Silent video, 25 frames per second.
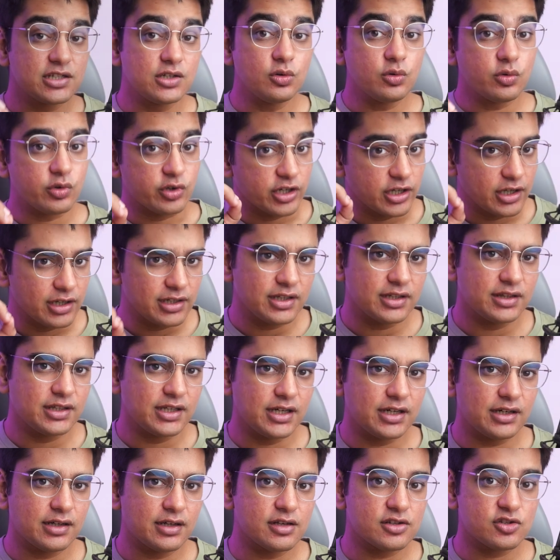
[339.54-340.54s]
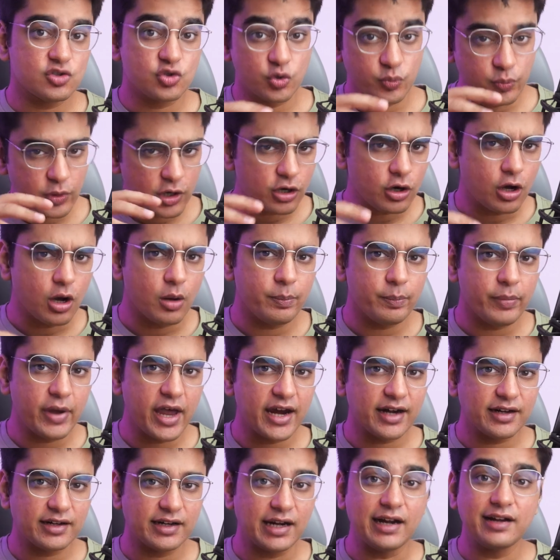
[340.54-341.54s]
you really need a super
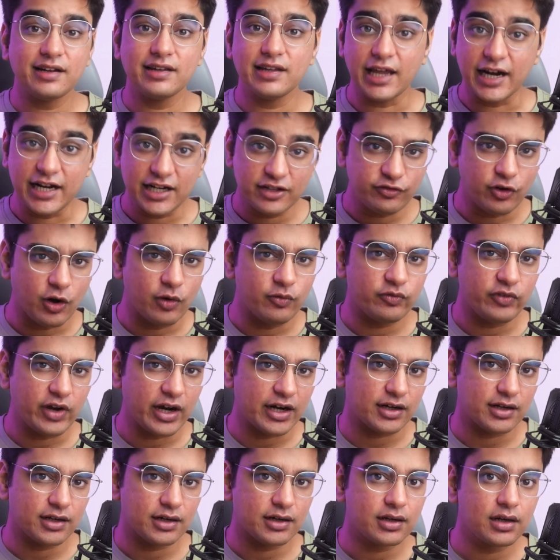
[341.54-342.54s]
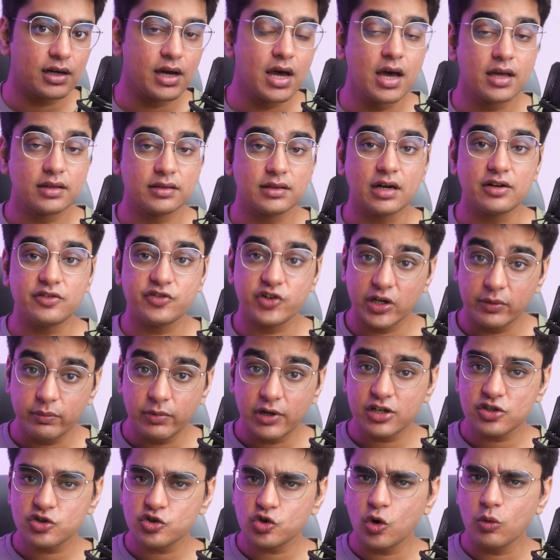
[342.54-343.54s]
compact and light form factor, the
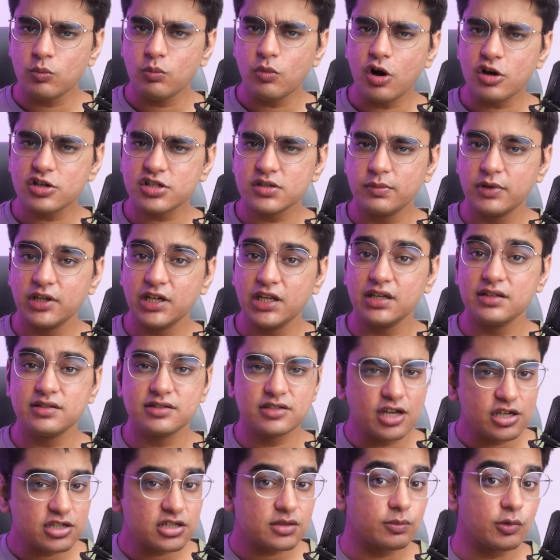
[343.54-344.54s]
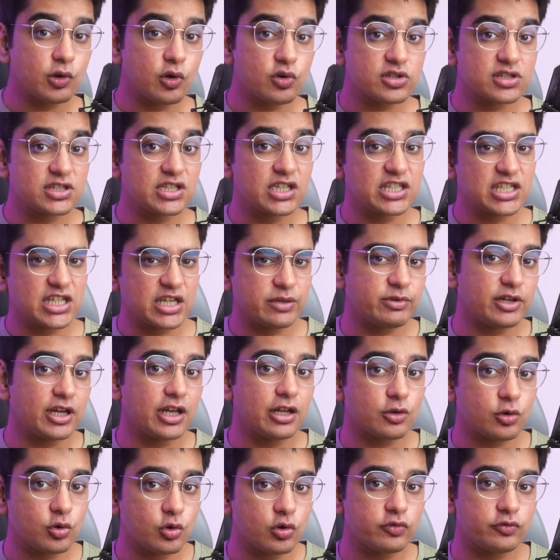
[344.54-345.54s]
Tribit Stormbox Mini just blows the
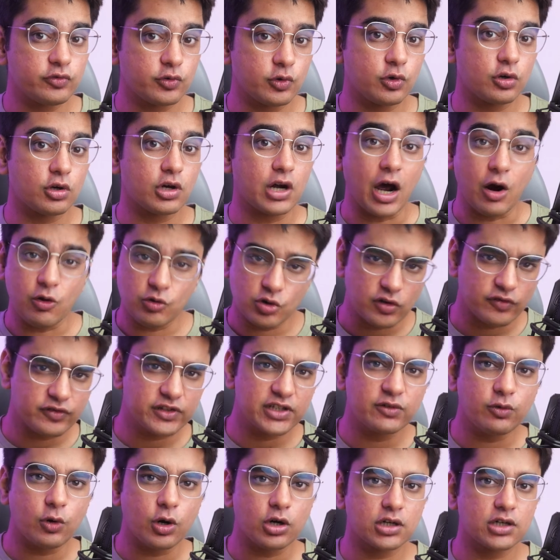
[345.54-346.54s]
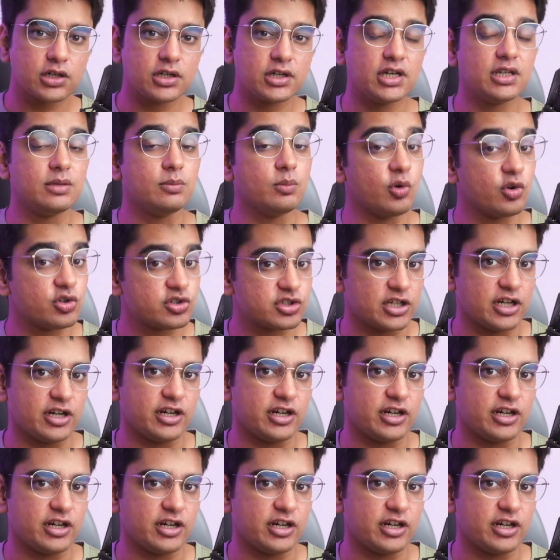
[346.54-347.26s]
JBL Go 4 out of the water in most